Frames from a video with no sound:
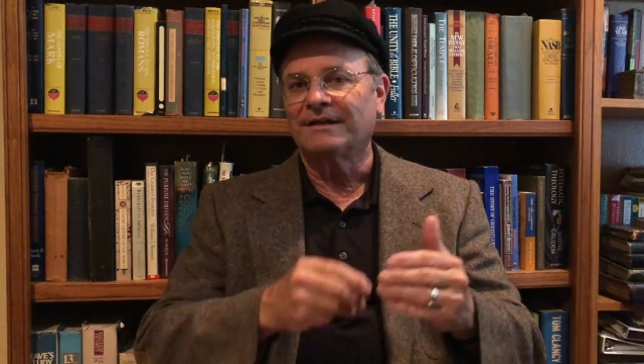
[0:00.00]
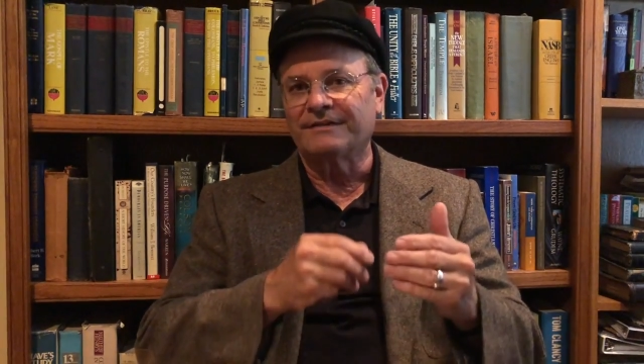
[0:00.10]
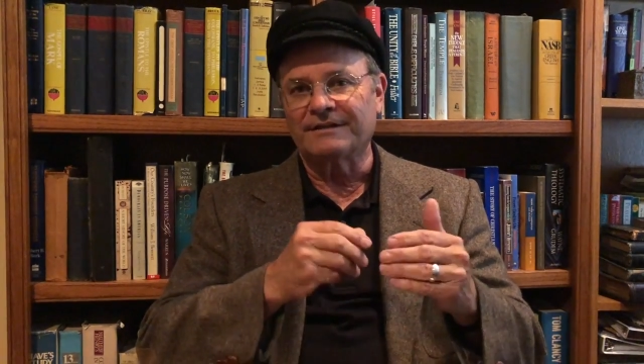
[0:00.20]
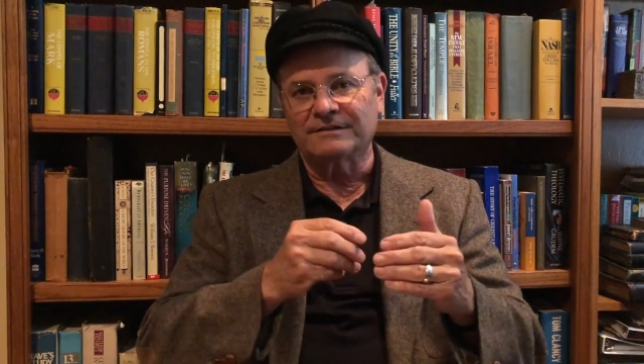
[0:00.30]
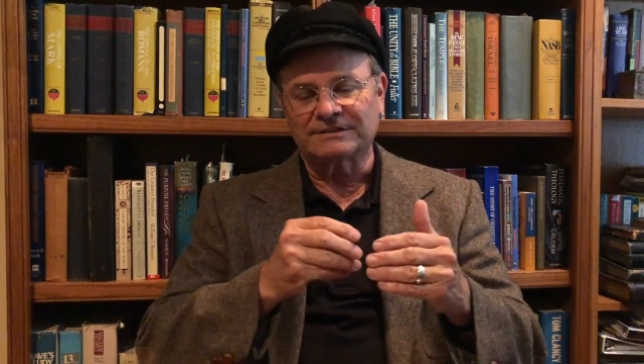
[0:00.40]

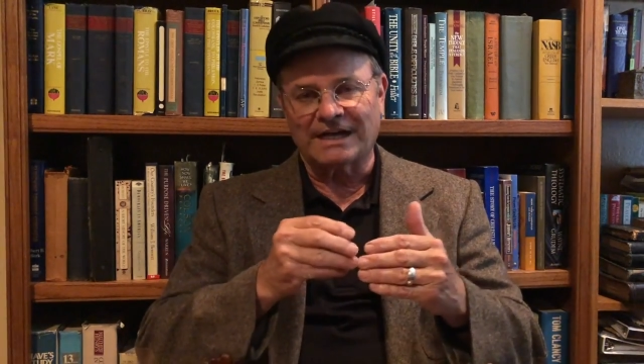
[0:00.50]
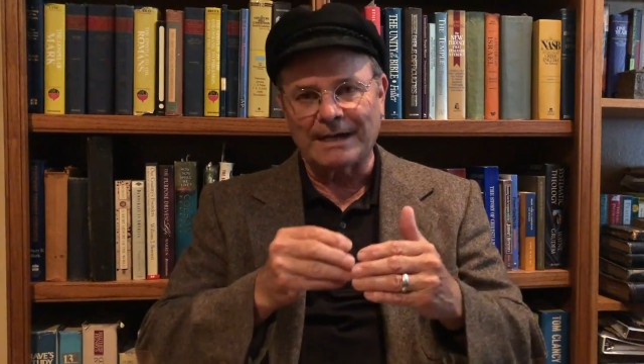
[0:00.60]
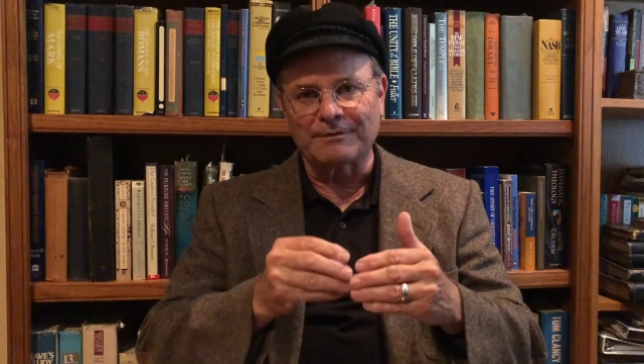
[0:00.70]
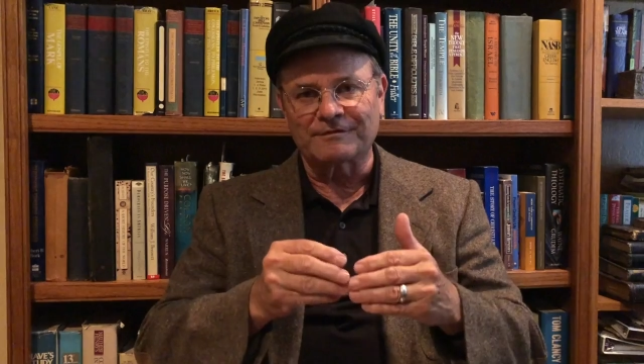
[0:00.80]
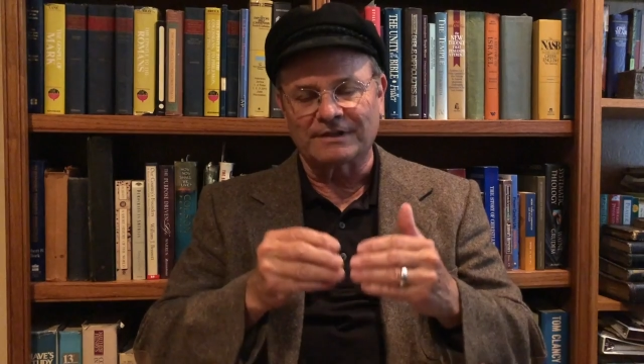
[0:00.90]
Then the
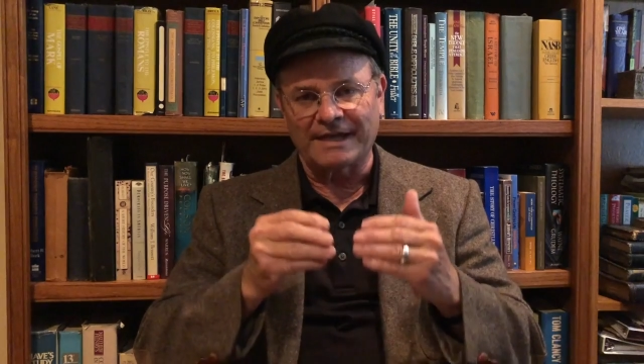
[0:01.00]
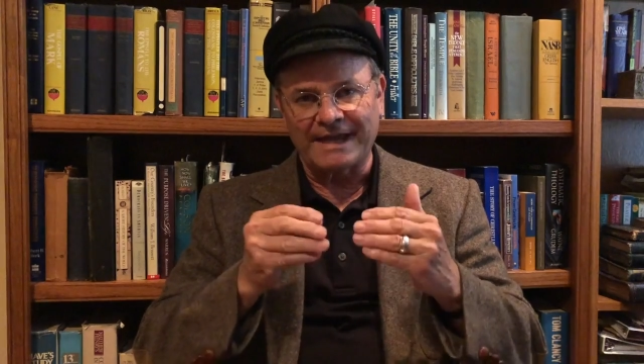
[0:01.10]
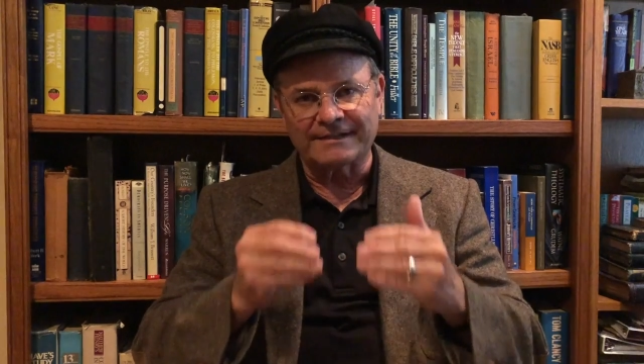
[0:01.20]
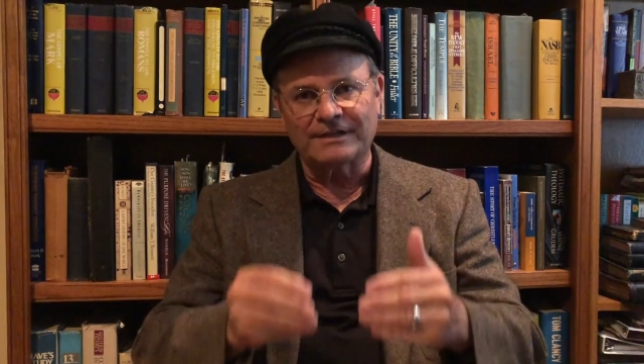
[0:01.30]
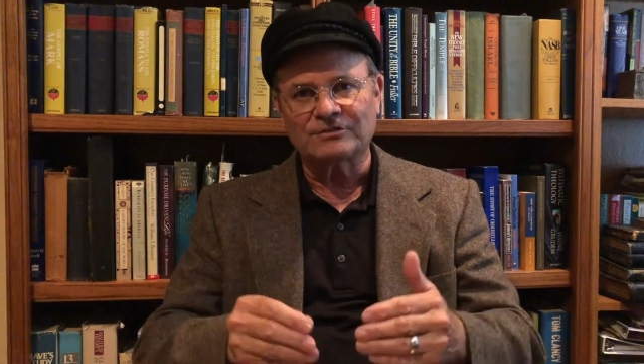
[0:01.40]
time of the
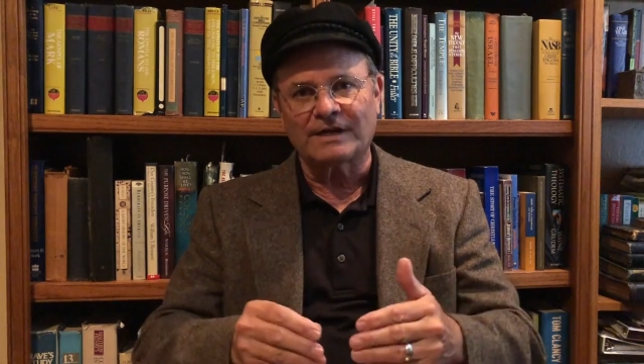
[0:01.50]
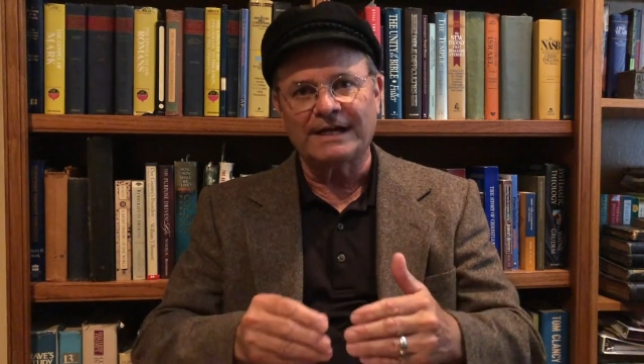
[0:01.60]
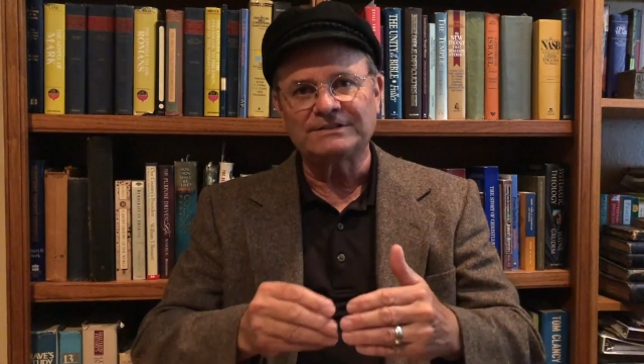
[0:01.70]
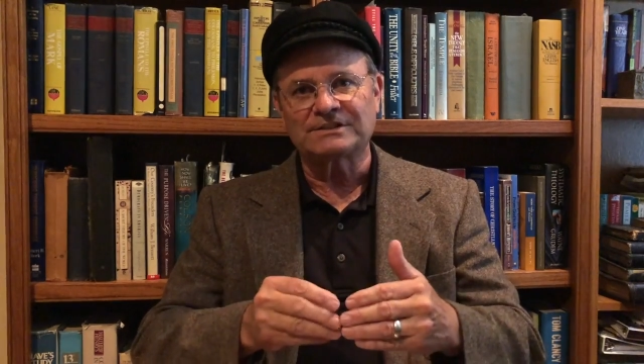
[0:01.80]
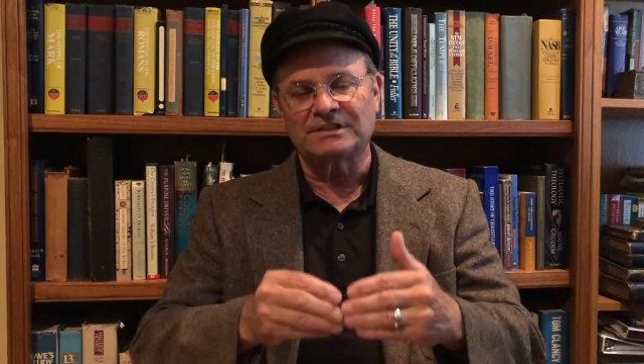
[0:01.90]

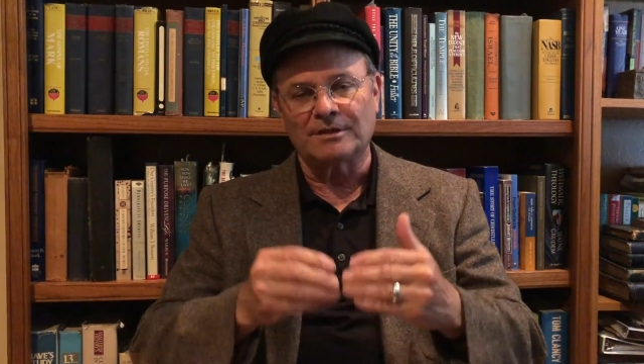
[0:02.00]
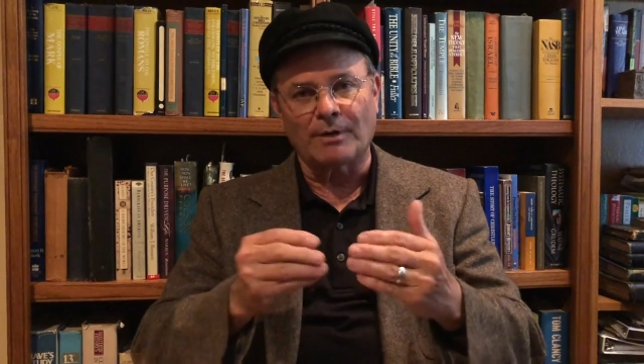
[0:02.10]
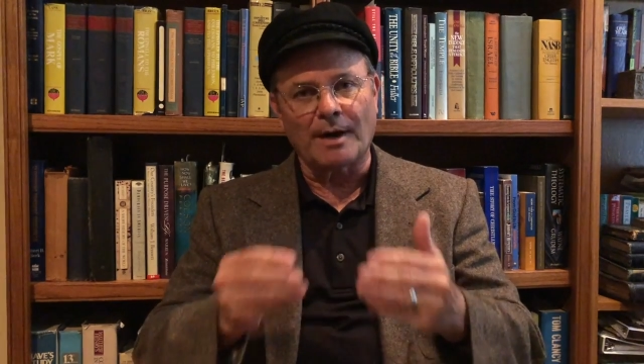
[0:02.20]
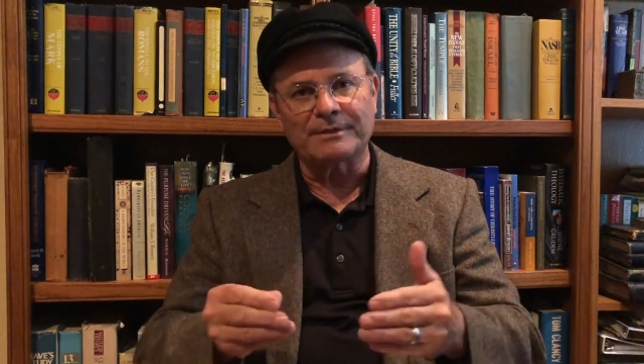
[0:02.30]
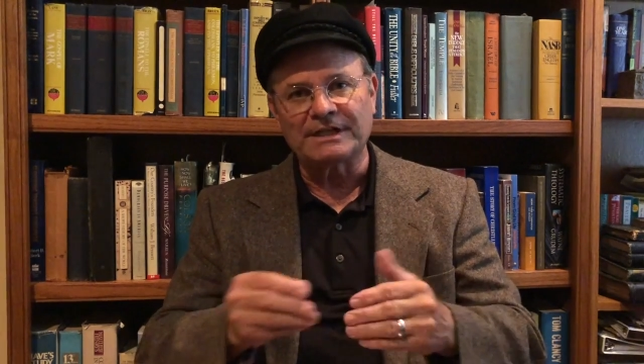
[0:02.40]
Antichrist and the
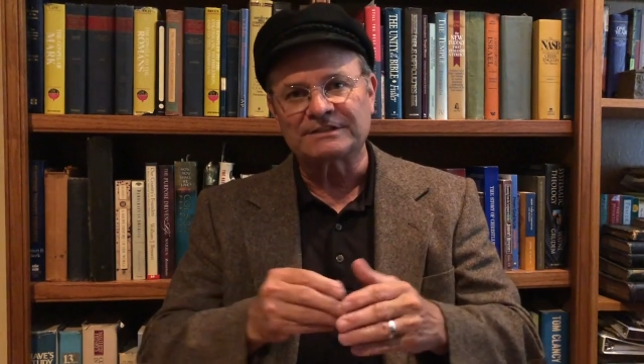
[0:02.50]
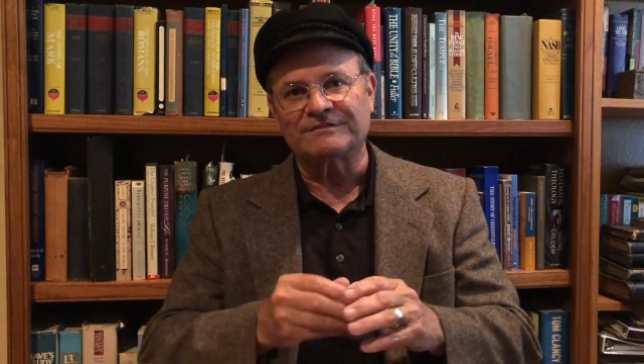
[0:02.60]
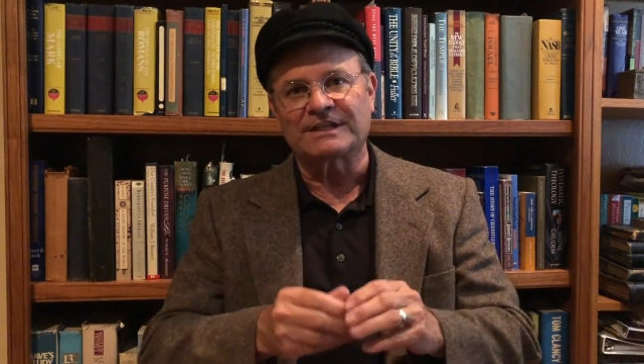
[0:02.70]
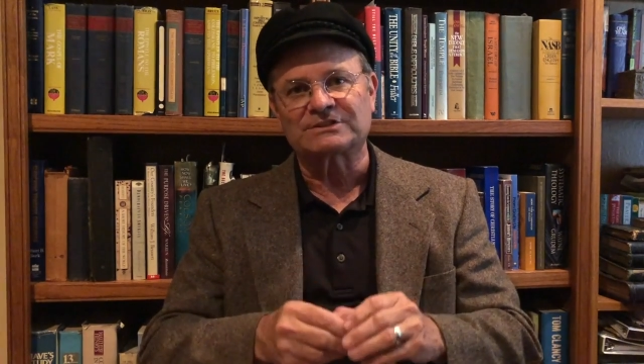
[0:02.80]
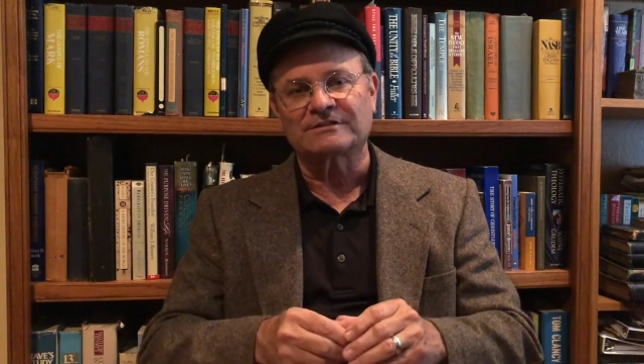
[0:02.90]
abomination of
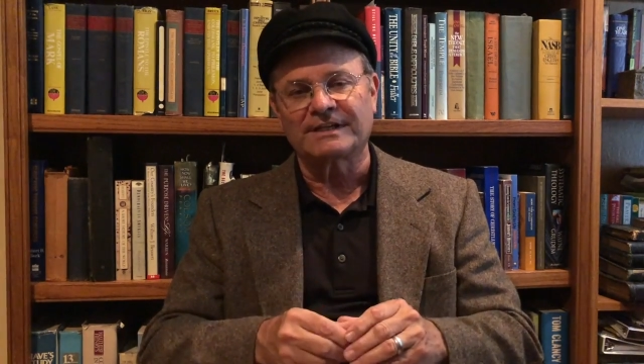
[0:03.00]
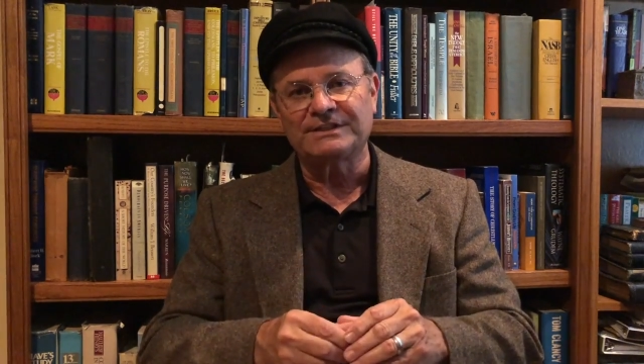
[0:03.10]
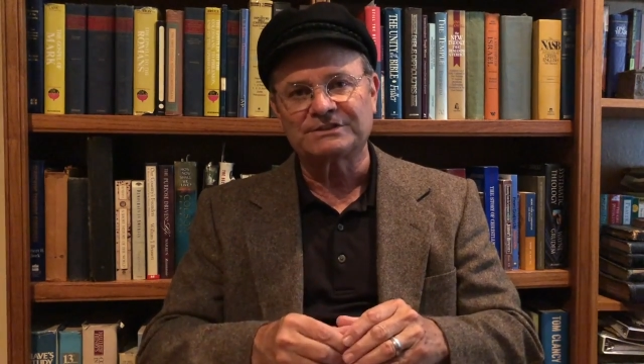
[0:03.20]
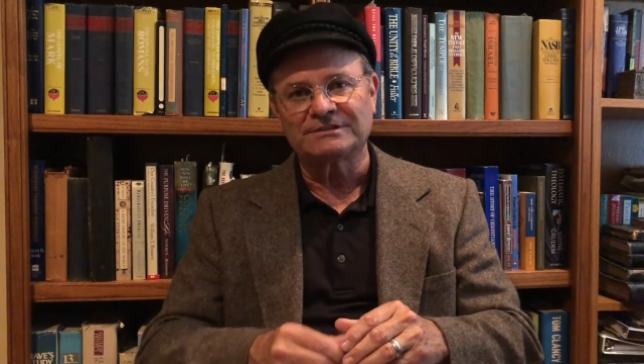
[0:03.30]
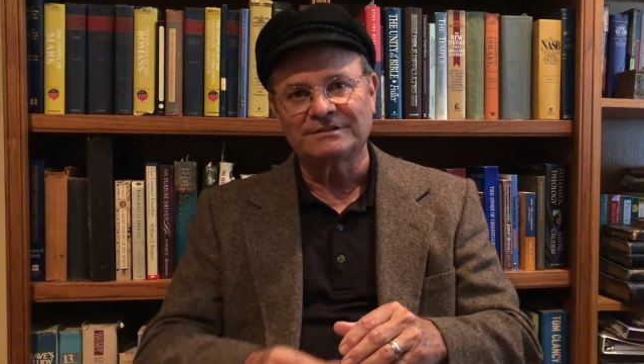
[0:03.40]

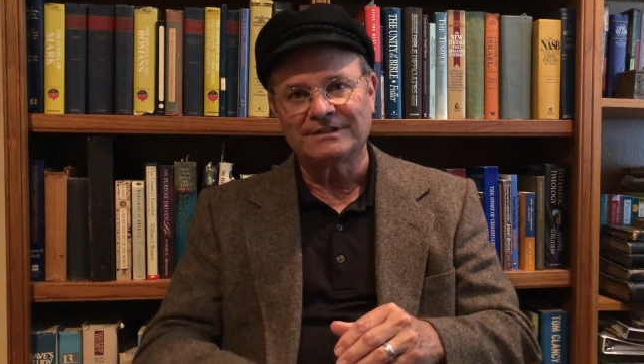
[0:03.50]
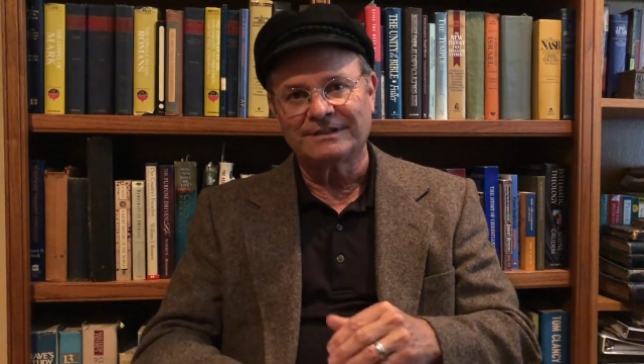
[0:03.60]
desolation.